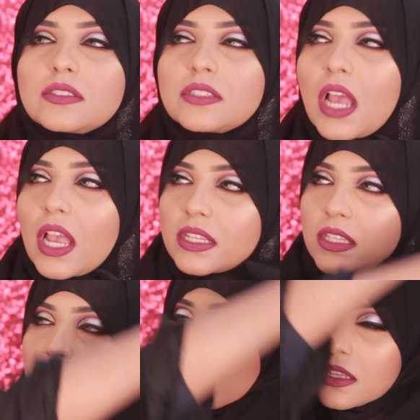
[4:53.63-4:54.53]

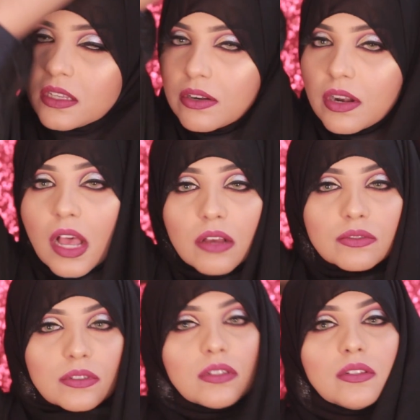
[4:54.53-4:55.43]
tightening it
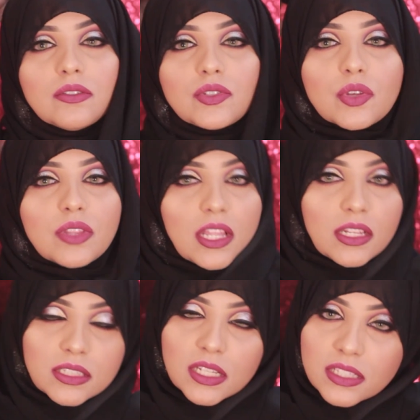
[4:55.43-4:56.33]
around so that
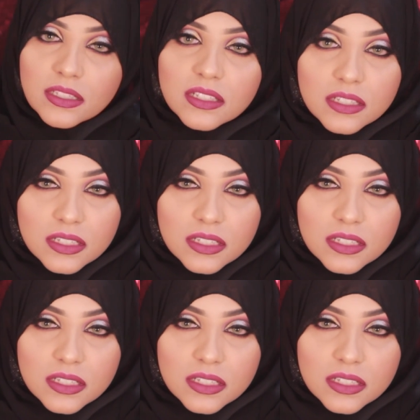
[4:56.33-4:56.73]
it doesn't